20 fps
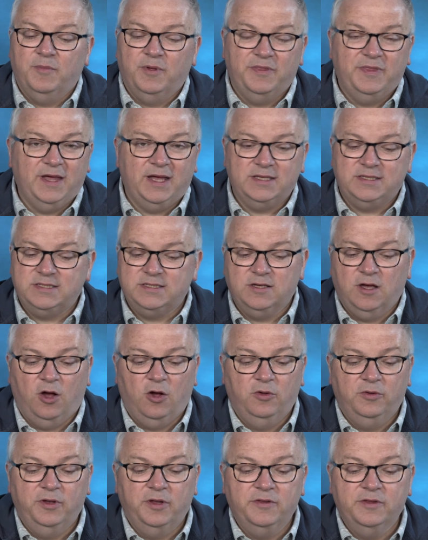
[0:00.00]
But that's a
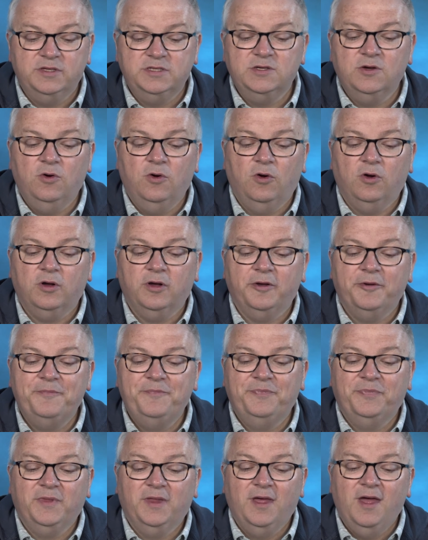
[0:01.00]
whole other talk.
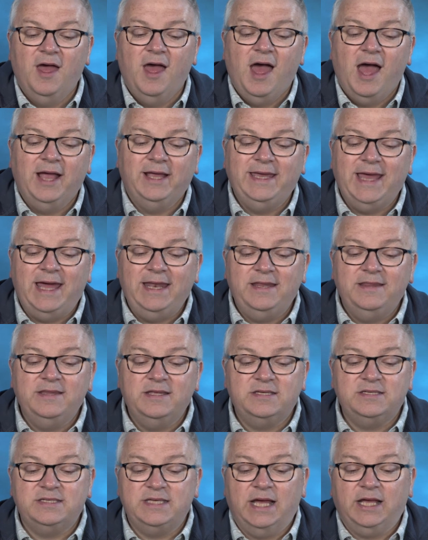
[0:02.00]
Again, in
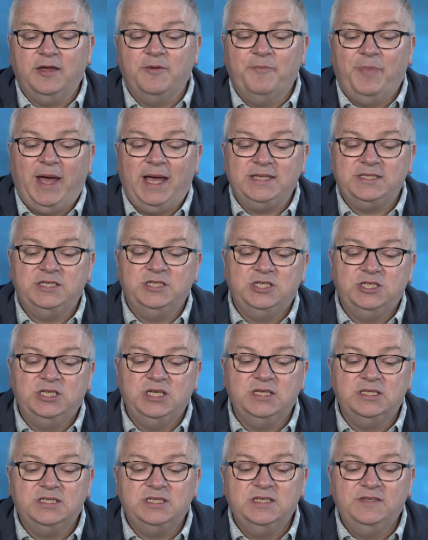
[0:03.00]
this second passage,
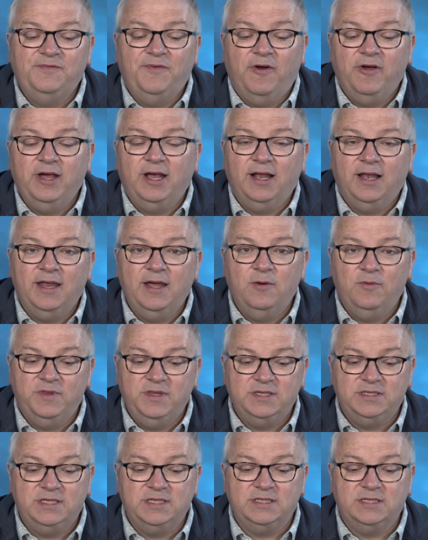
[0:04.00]
Jesus is very clear with
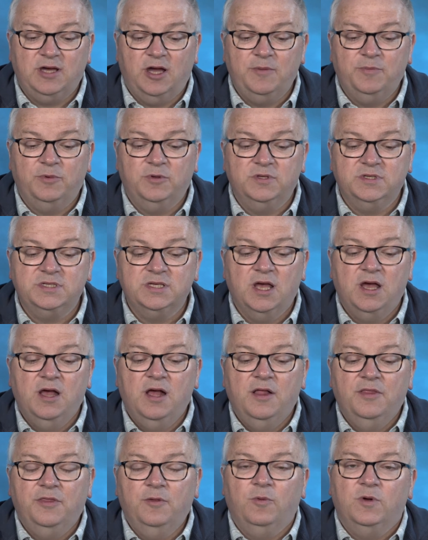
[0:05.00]
his disciples,
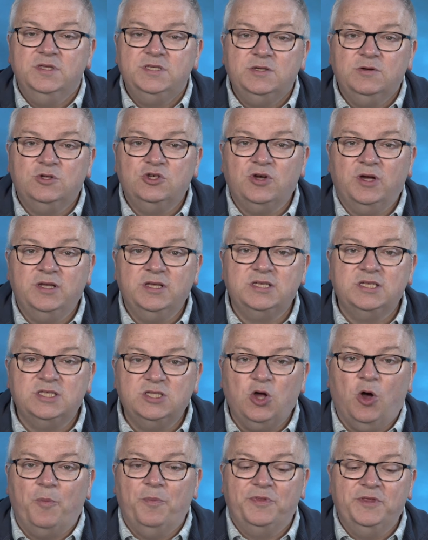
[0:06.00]
the ones who are trying to
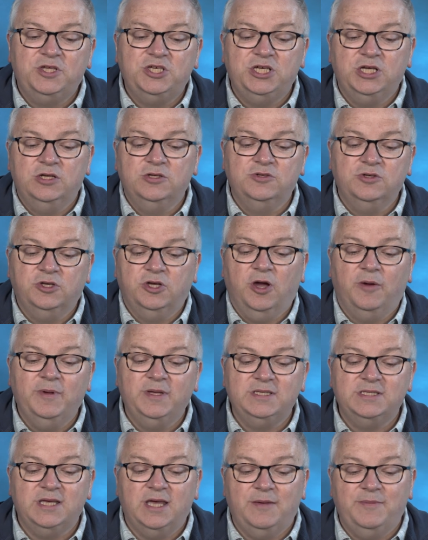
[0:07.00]
stop the children
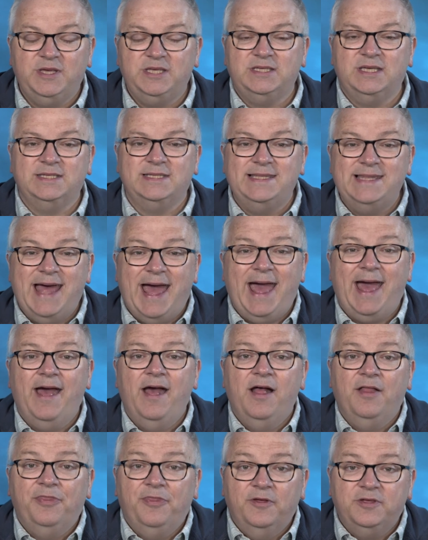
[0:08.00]
coming to him. He says, Let
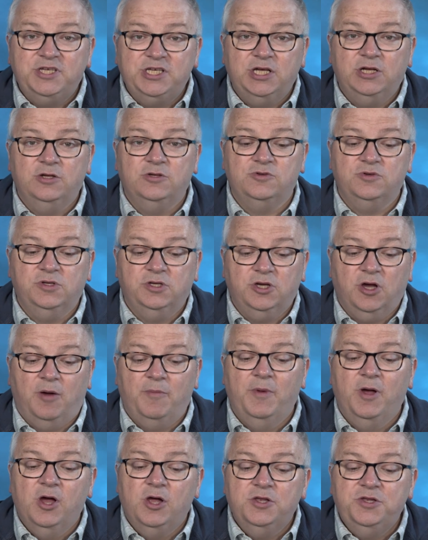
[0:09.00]
the children
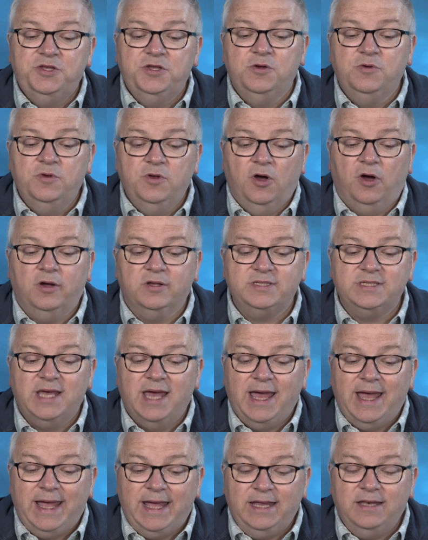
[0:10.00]
come, do not
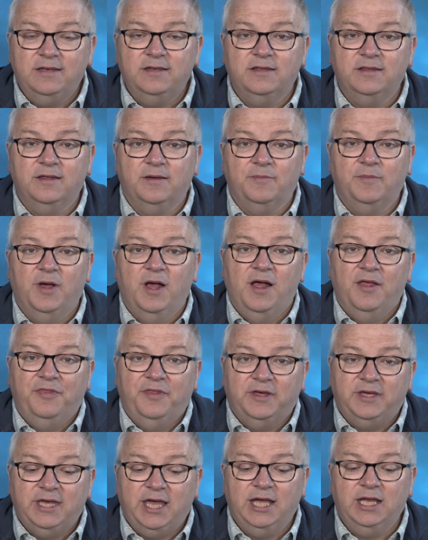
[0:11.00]
hinder them.
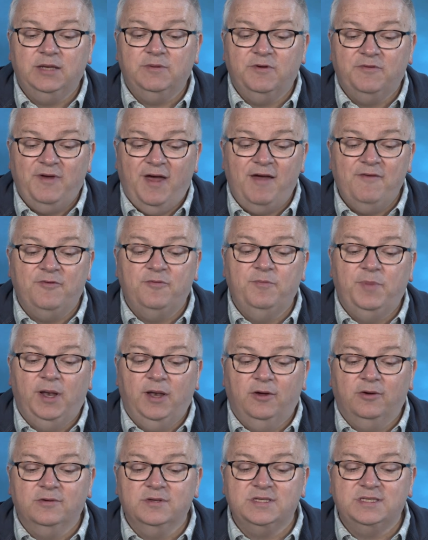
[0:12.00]
The kingdom of heaven
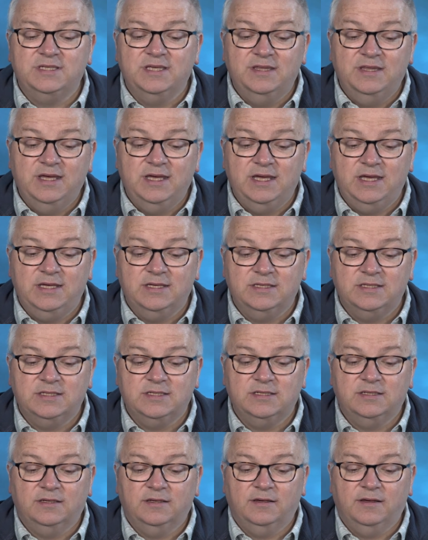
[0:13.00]
belongs to
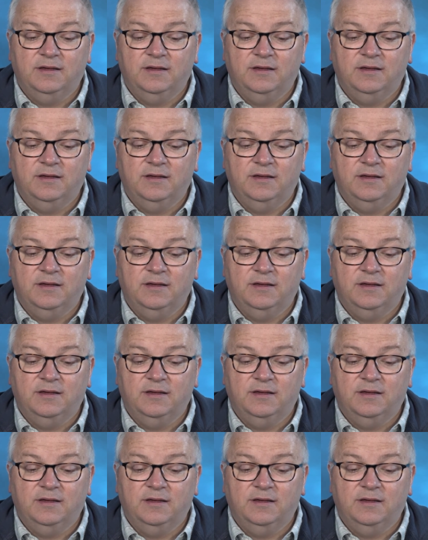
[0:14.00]
these.